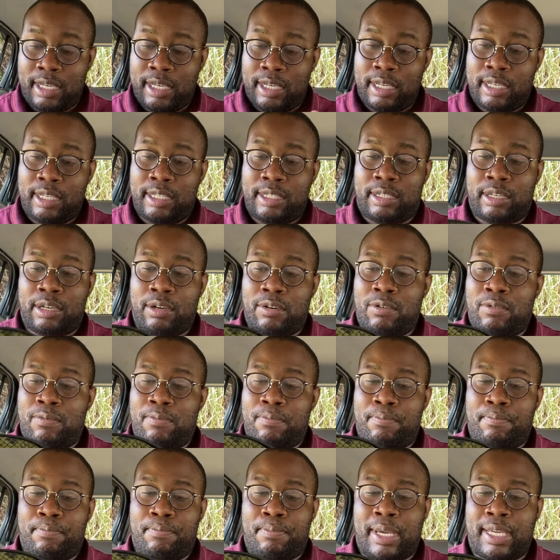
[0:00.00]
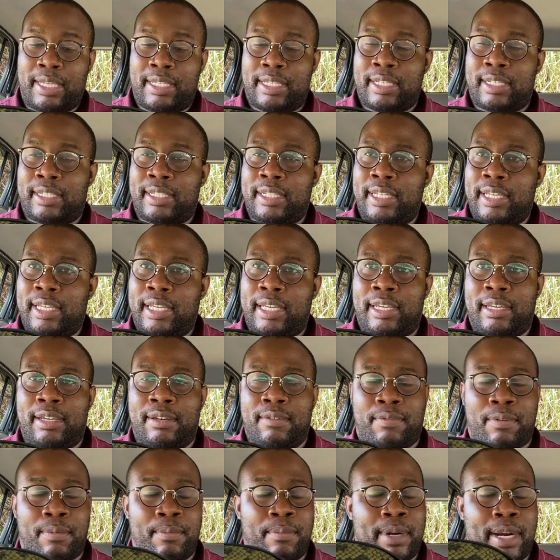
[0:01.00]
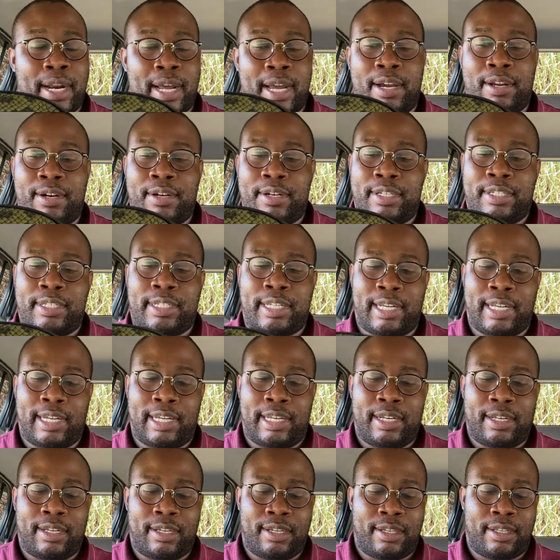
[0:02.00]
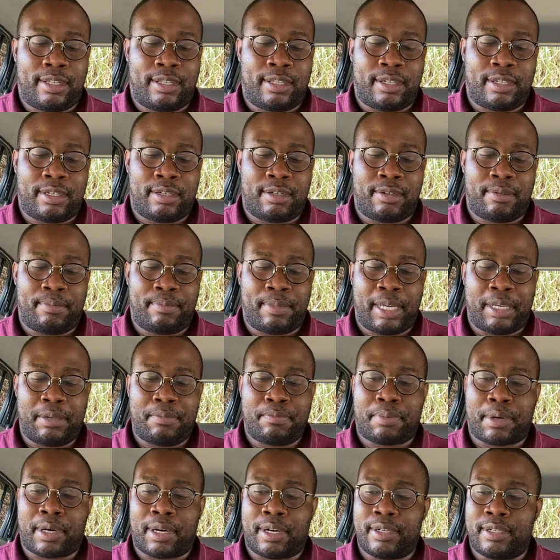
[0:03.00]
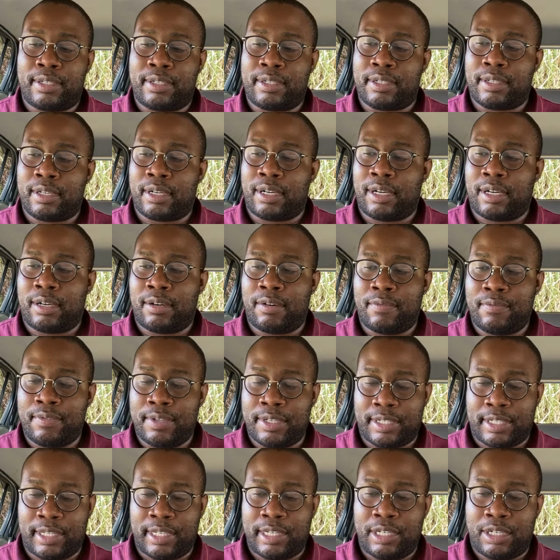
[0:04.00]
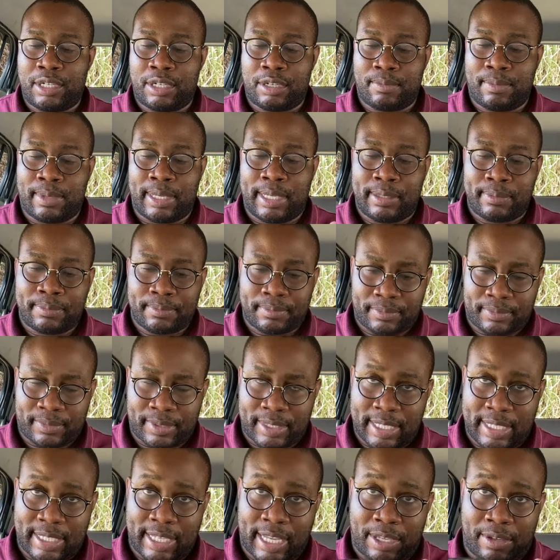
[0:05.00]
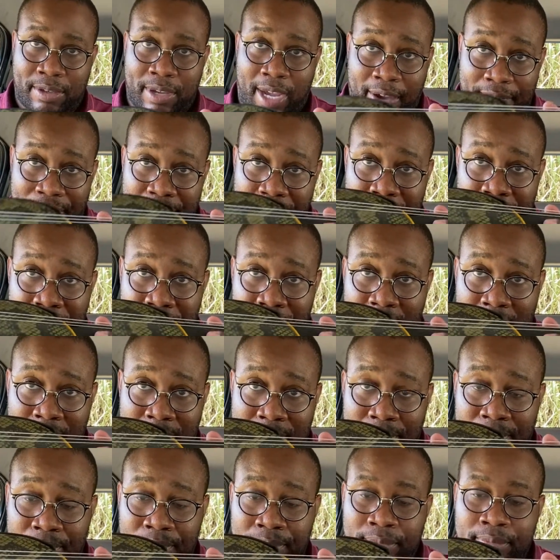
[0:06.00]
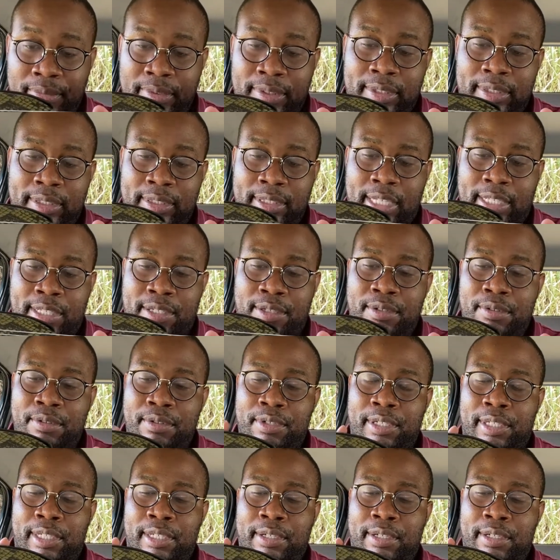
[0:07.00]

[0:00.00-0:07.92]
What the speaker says: So basically, from what I understand, the main parts of this instrument is that you have the drum that's usually